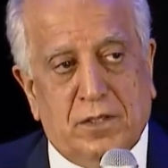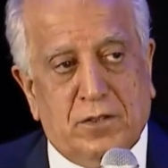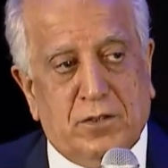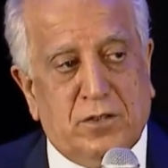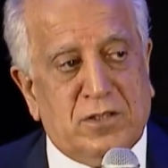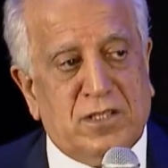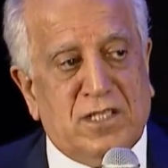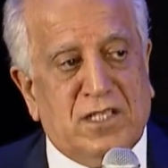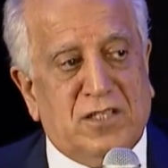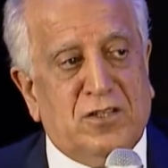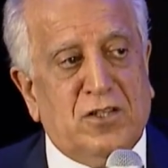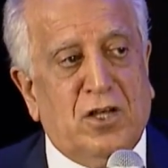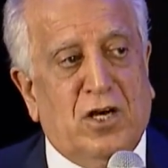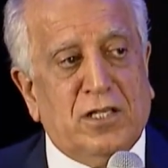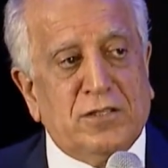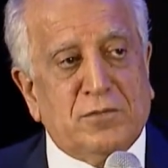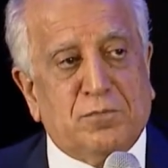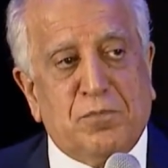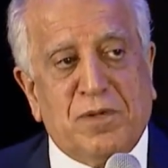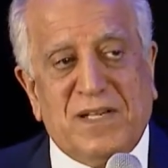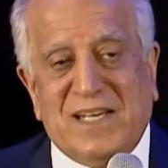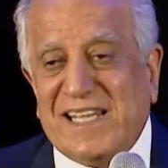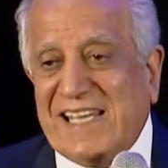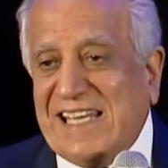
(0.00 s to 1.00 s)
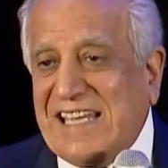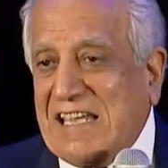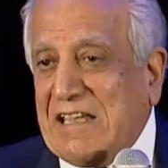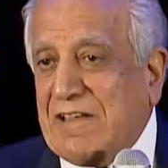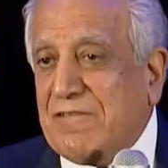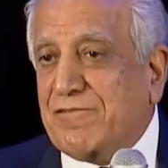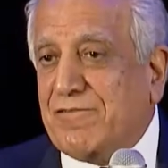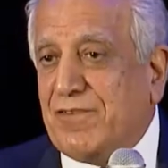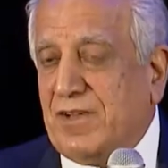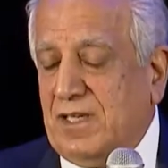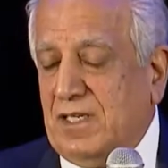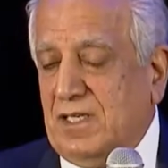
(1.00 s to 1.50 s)
did not
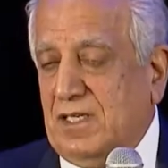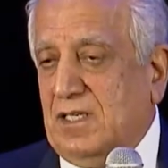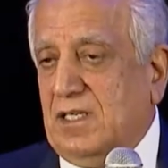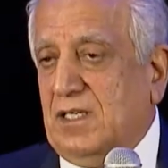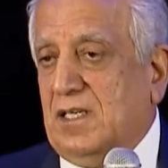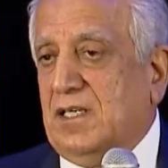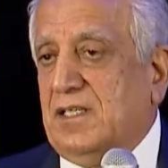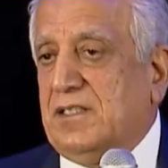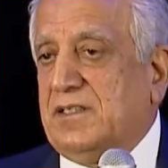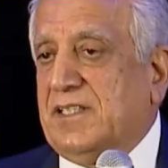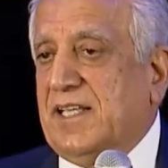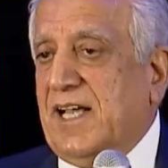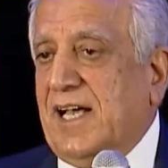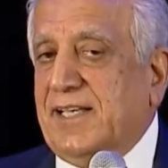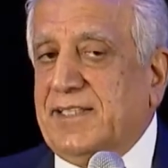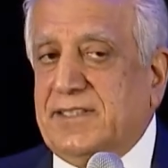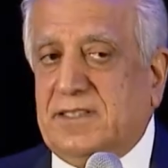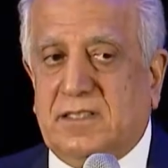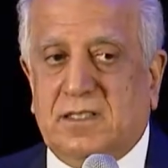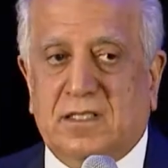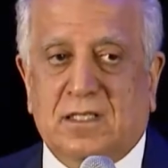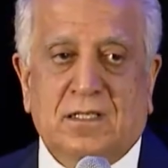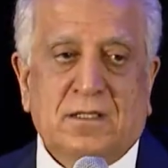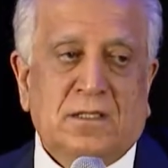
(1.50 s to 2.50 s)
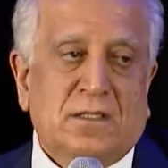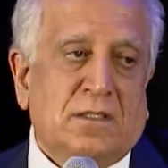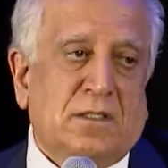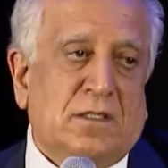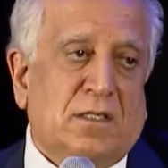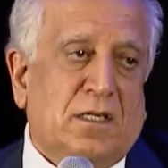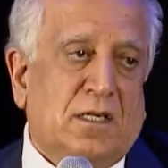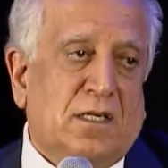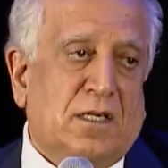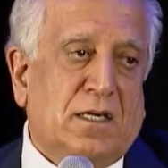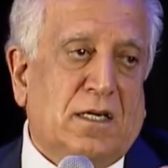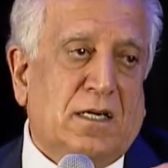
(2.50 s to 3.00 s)
believe that
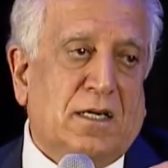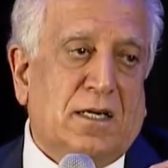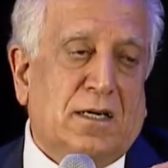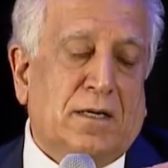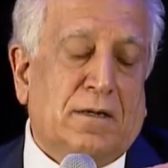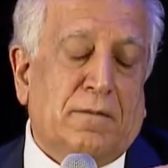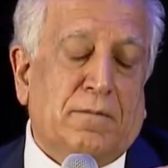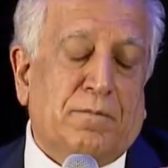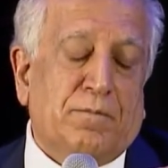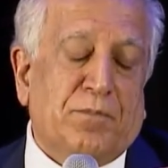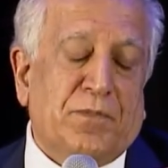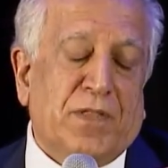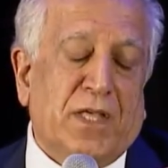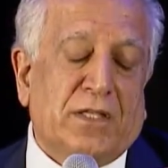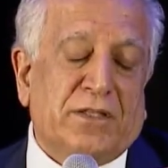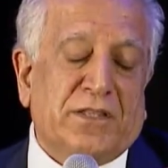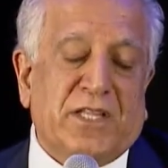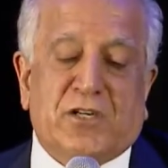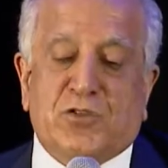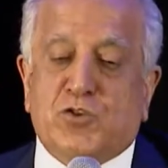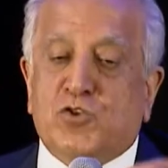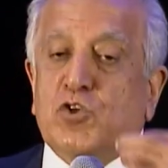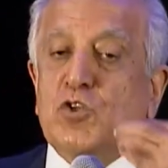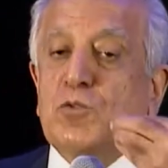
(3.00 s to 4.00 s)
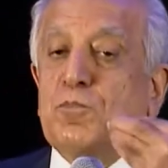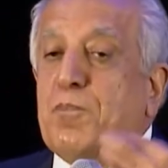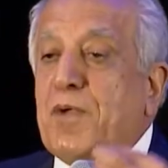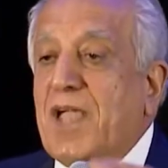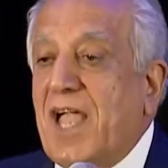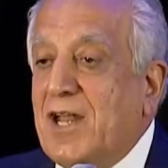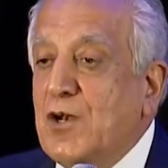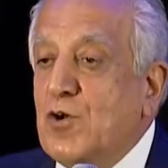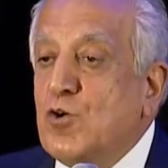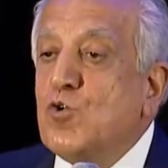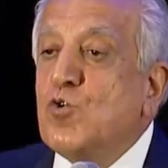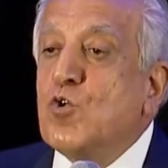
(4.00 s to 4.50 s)
there should be
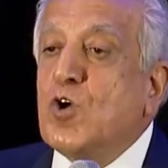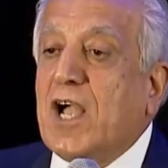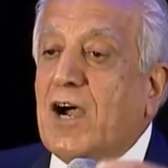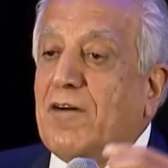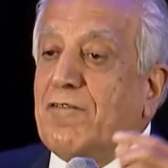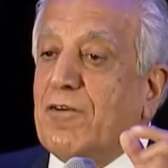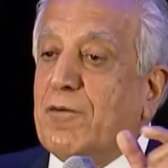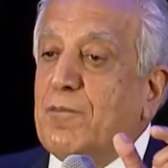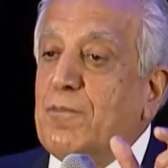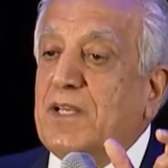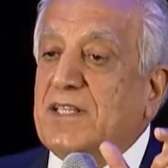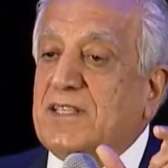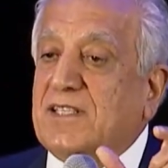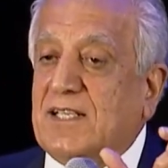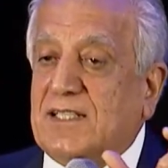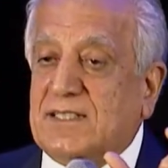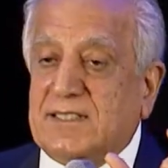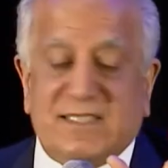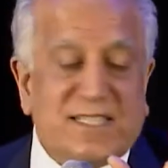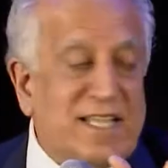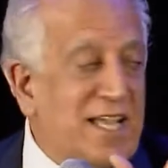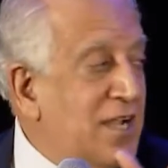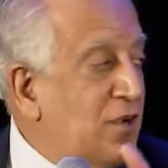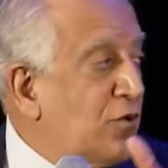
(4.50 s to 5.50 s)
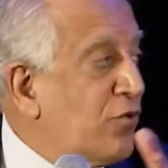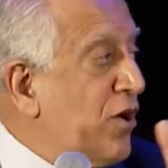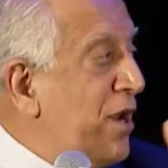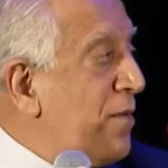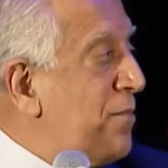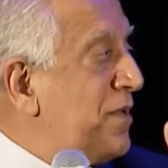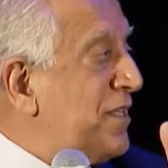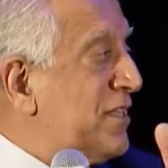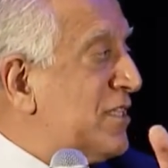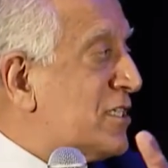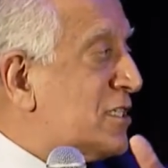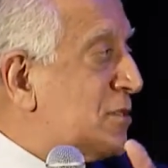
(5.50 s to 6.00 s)
a new government, as the
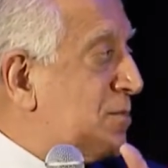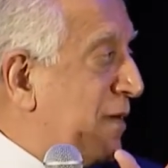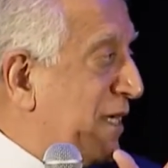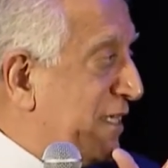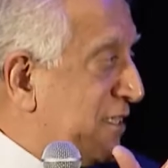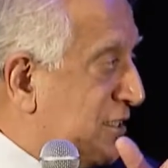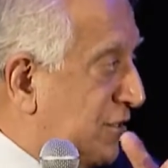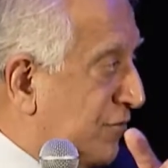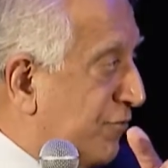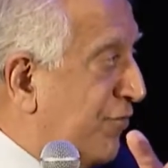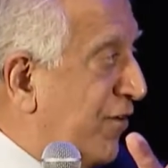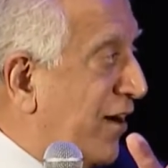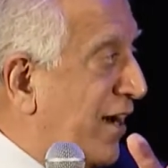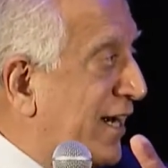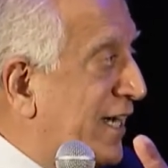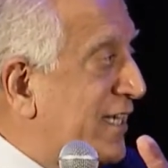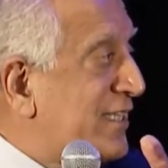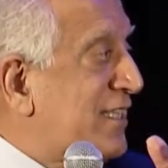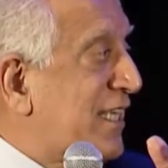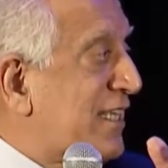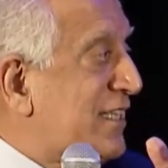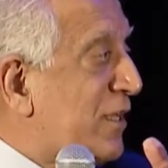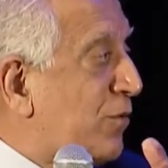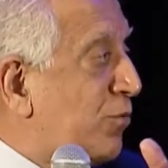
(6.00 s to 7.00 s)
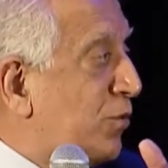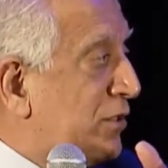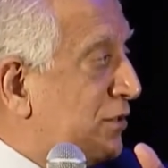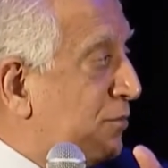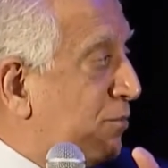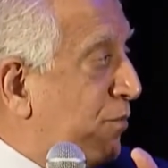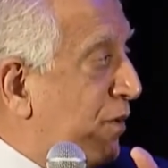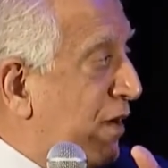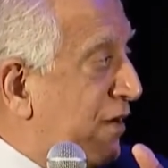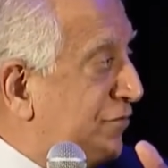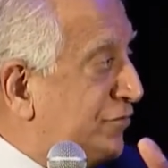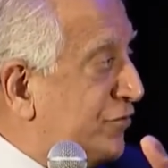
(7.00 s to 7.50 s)
agreement specified that he was
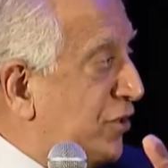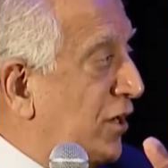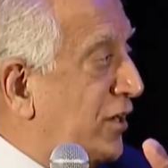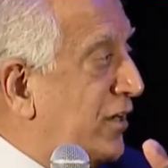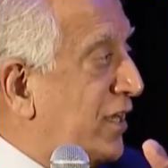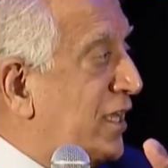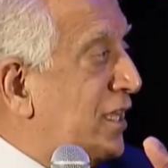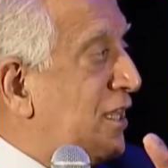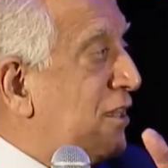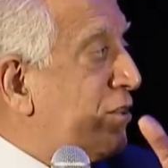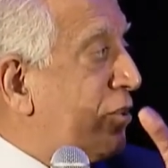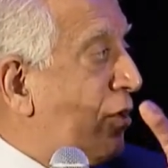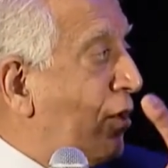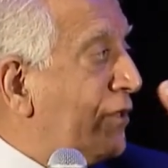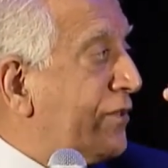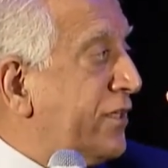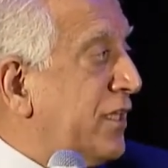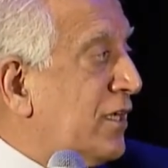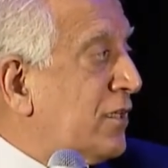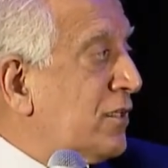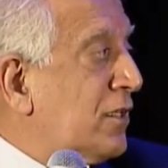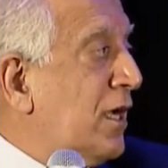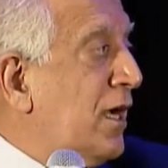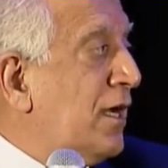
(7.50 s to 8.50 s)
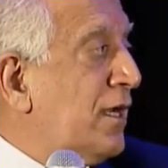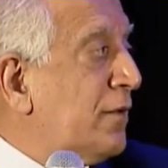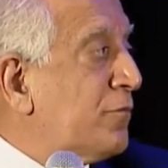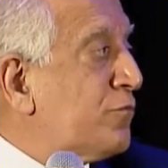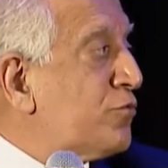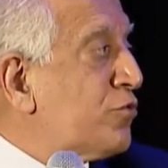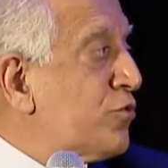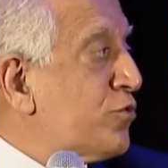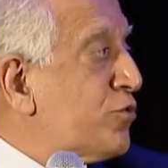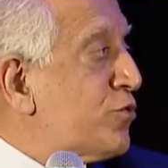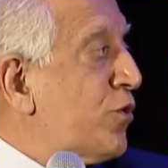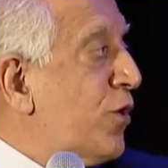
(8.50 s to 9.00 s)
briefed on. He thought the Talibs
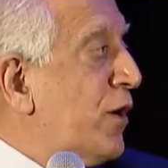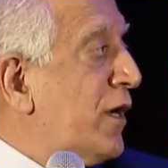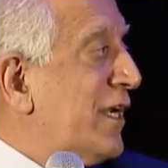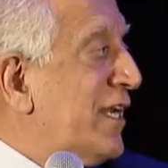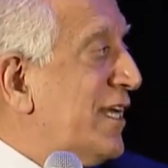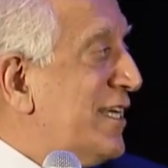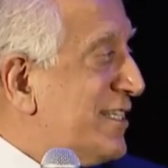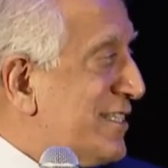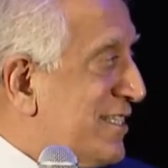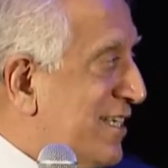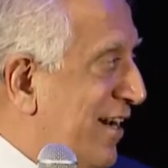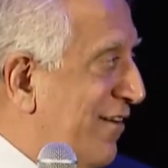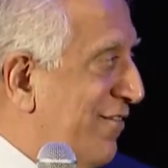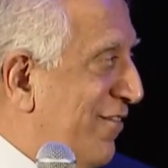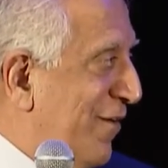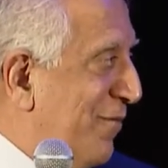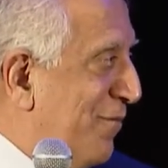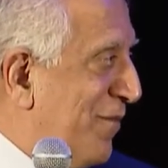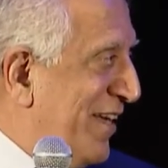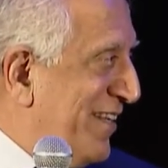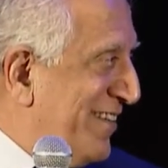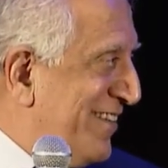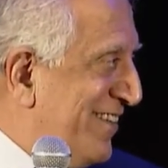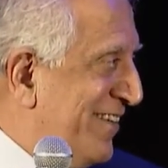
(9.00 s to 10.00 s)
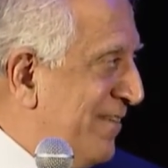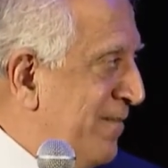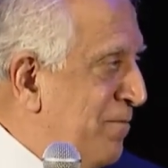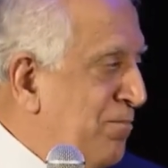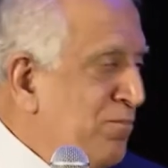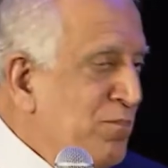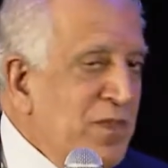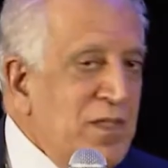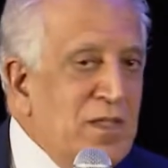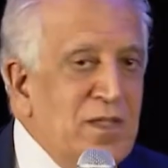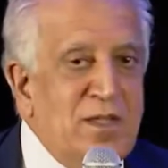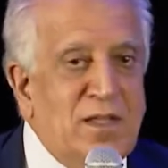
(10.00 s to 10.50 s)
should join his government.
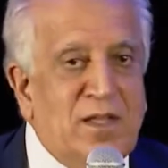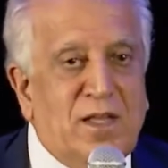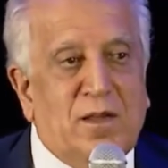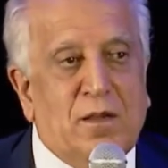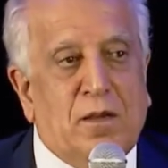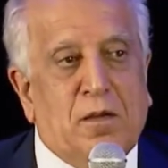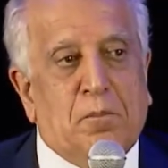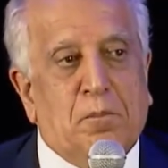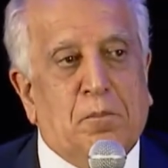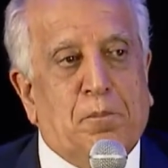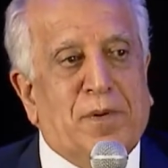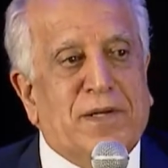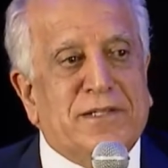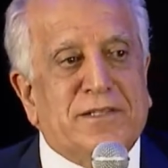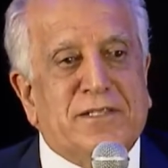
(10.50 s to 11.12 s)
But